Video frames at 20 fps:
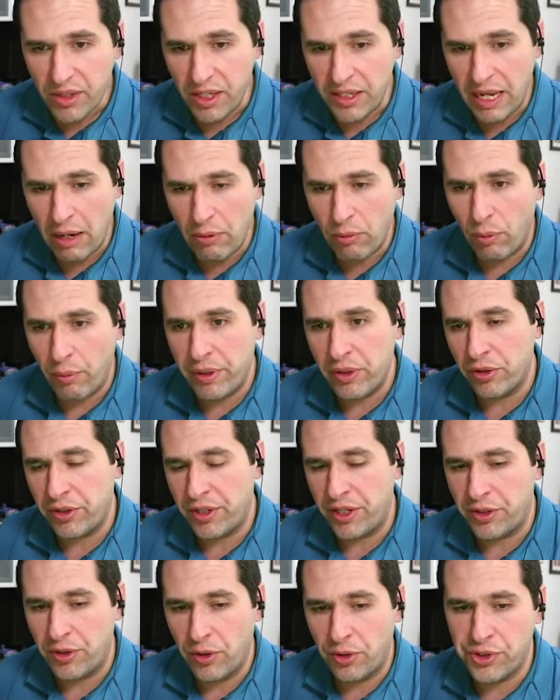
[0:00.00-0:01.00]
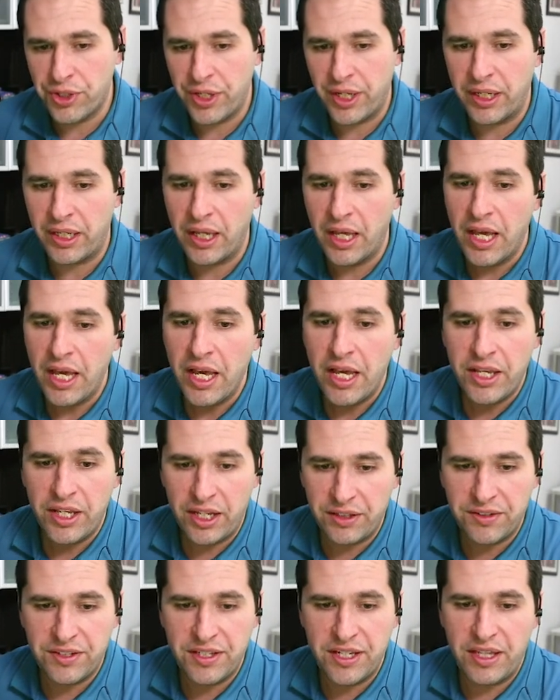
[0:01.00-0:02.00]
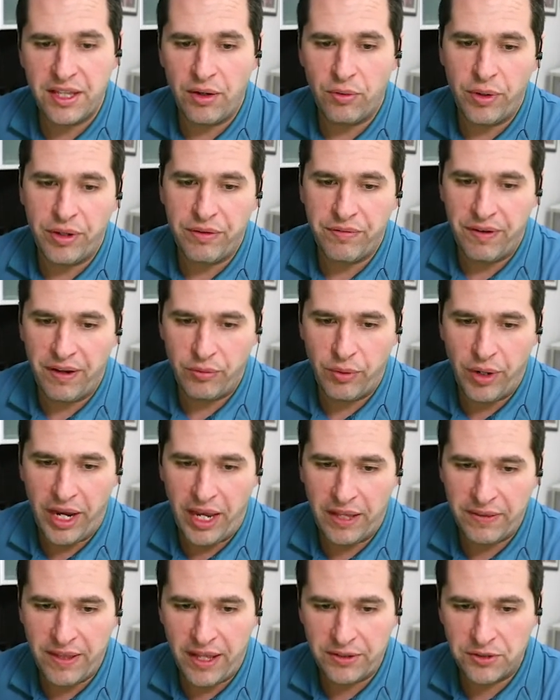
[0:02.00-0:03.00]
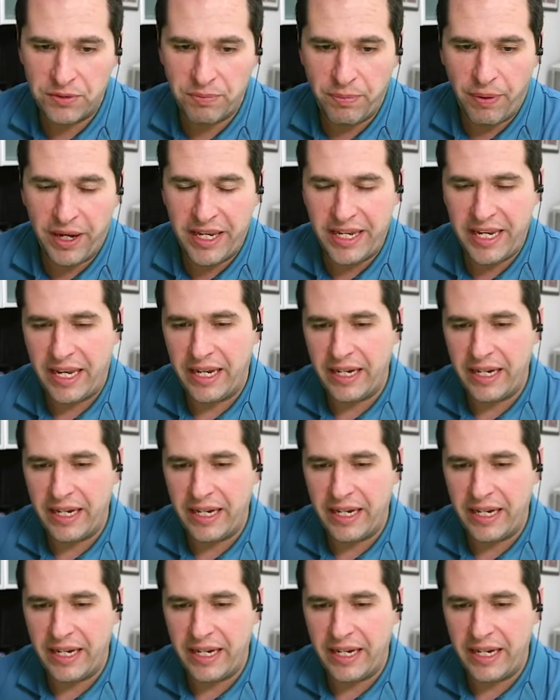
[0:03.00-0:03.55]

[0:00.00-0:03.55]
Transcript: Now, when we look at Cushing, you can see that we had that spike.